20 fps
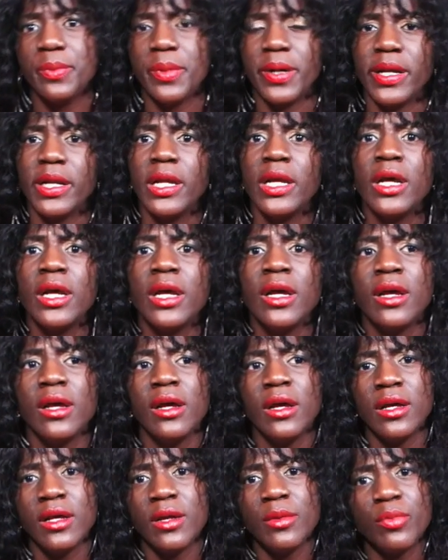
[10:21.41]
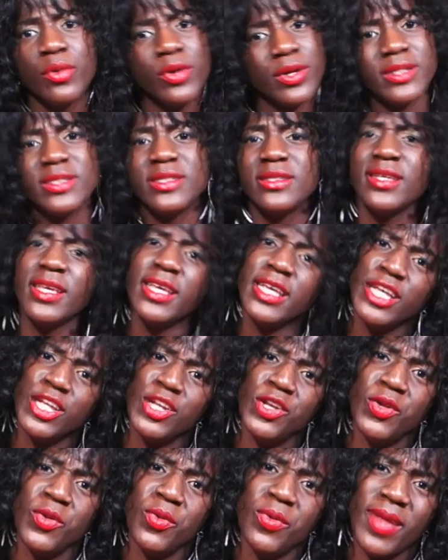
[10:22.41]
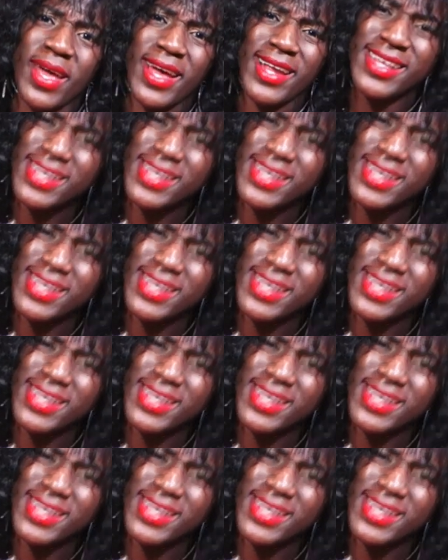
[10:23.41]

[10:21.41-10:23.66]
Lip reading: But Prince, he can do that.